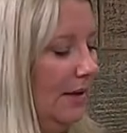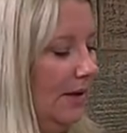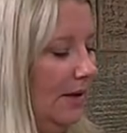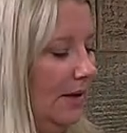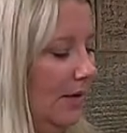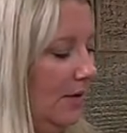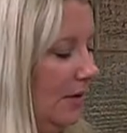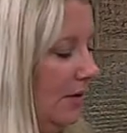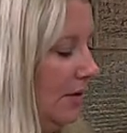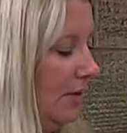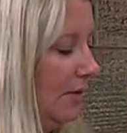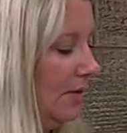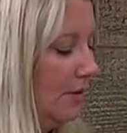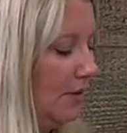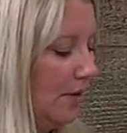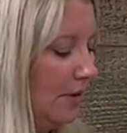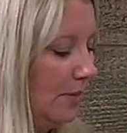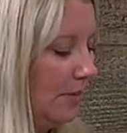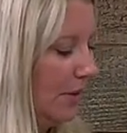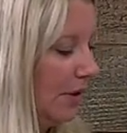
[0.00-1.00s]
You know, go to
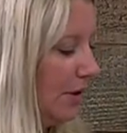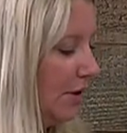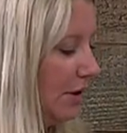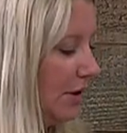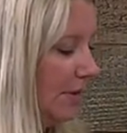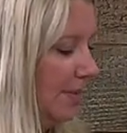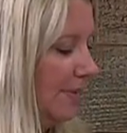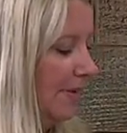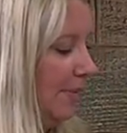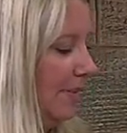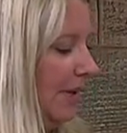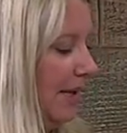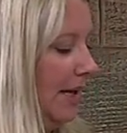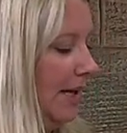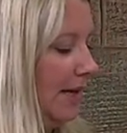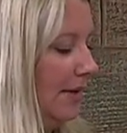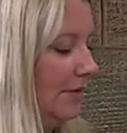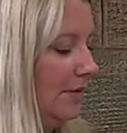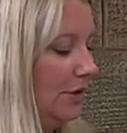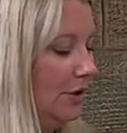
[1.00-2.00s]
our brush tips
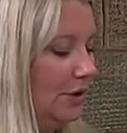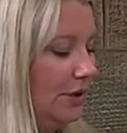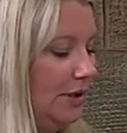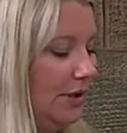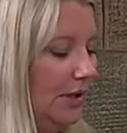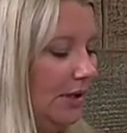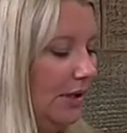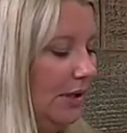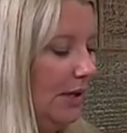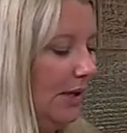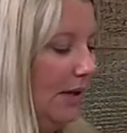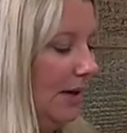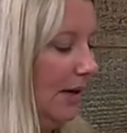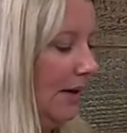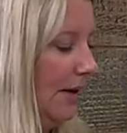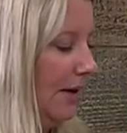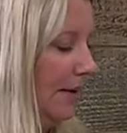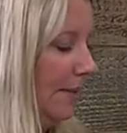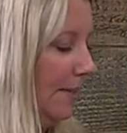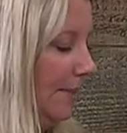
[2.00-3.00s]
page,
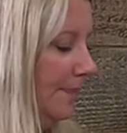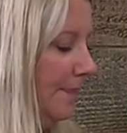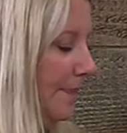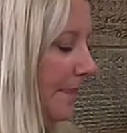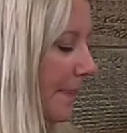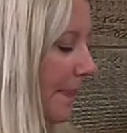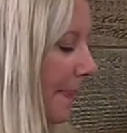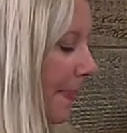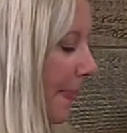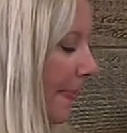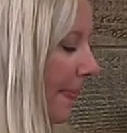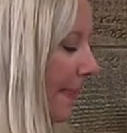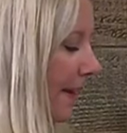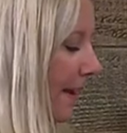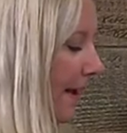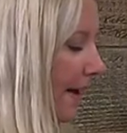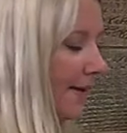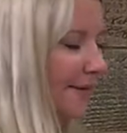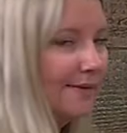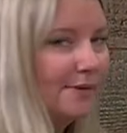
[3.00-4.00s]
um,
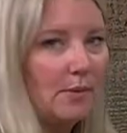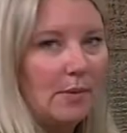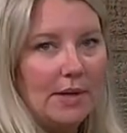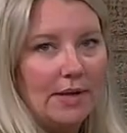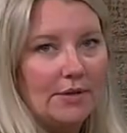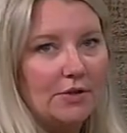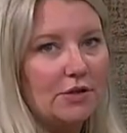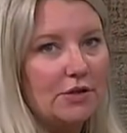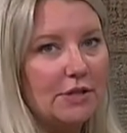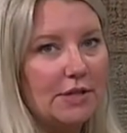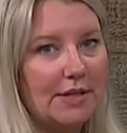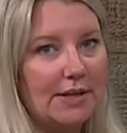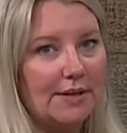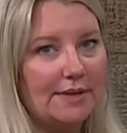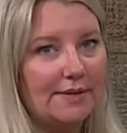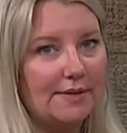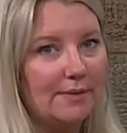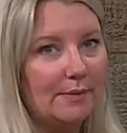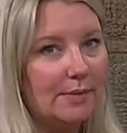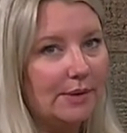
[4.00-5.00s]
ask
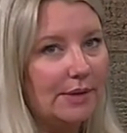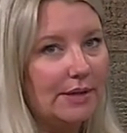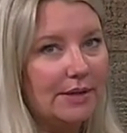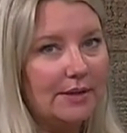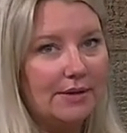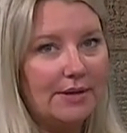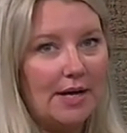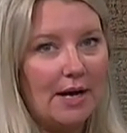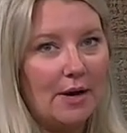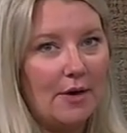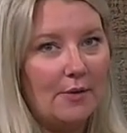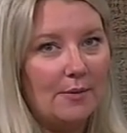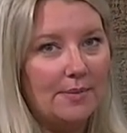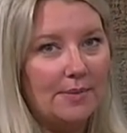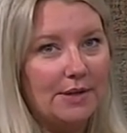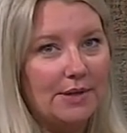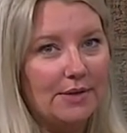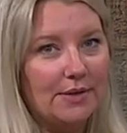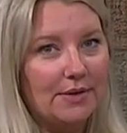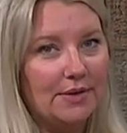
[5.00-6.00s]
questions. We're here to help
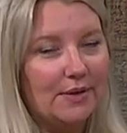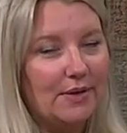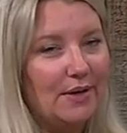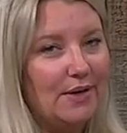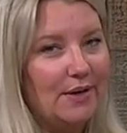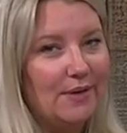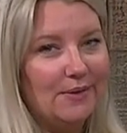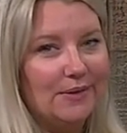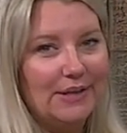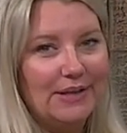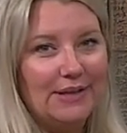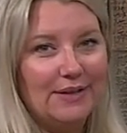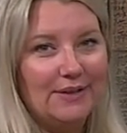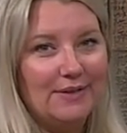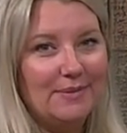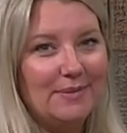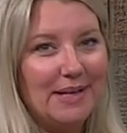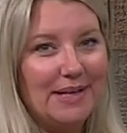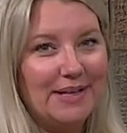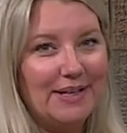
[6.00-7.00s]
you. We're here
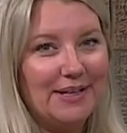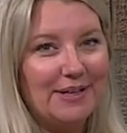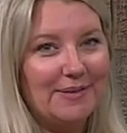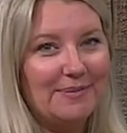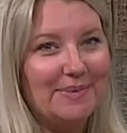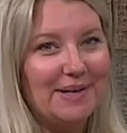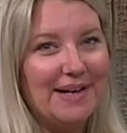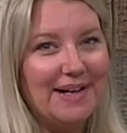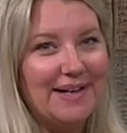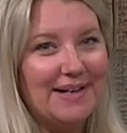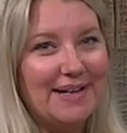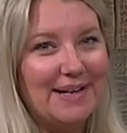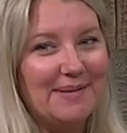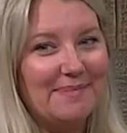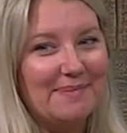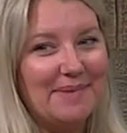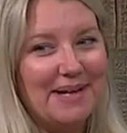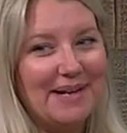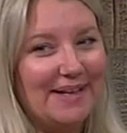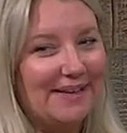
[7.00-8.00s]
to make your painting
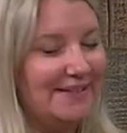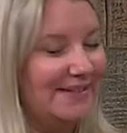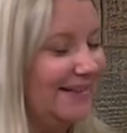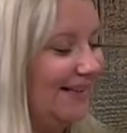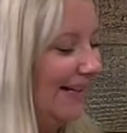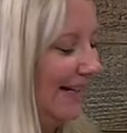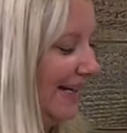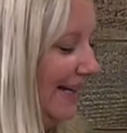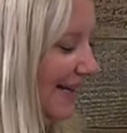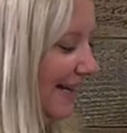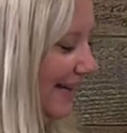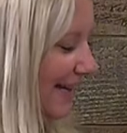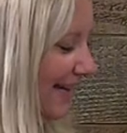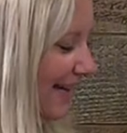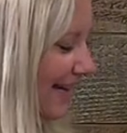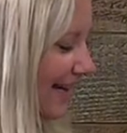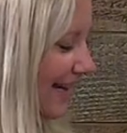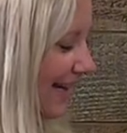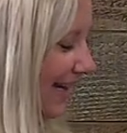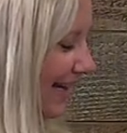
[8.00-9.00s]
amazing.
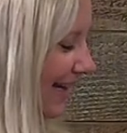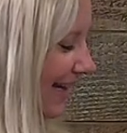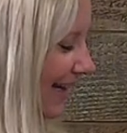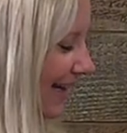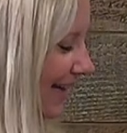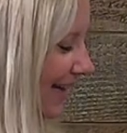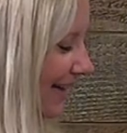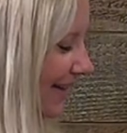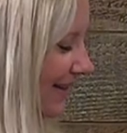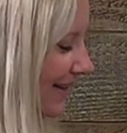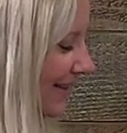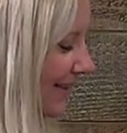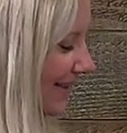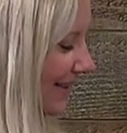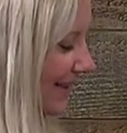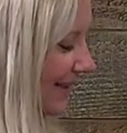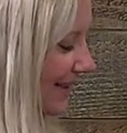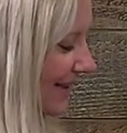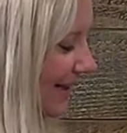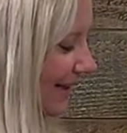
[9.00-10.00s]
And
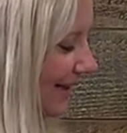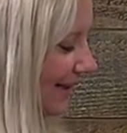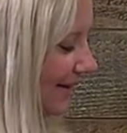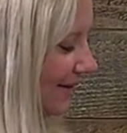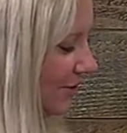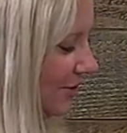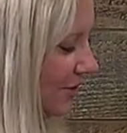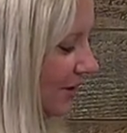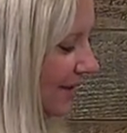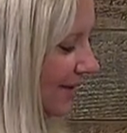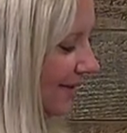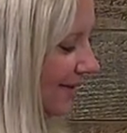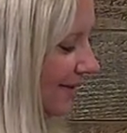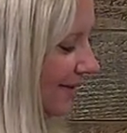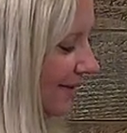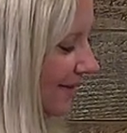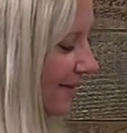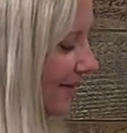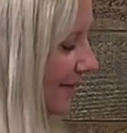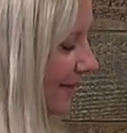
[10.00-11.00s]
uh,
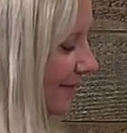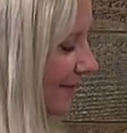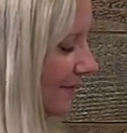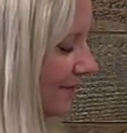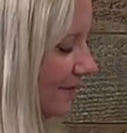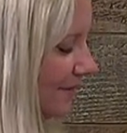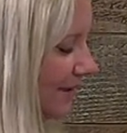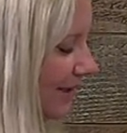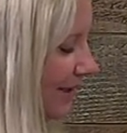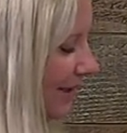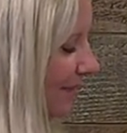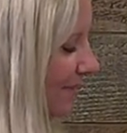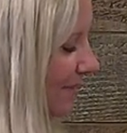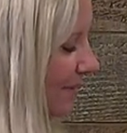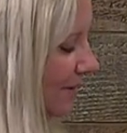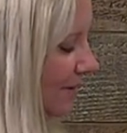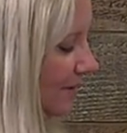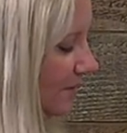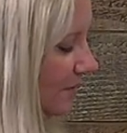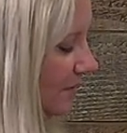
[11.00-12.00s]
just keep
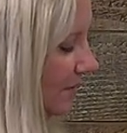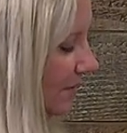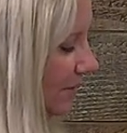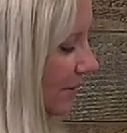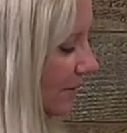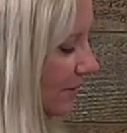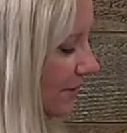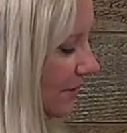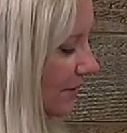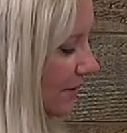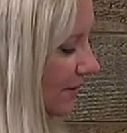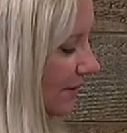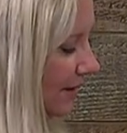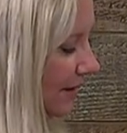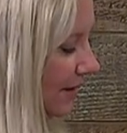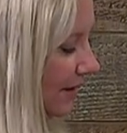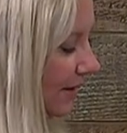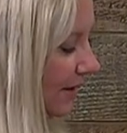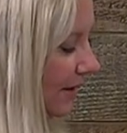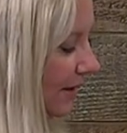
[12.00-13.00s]
doing what you're
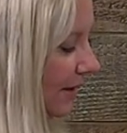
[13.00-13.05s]
doing.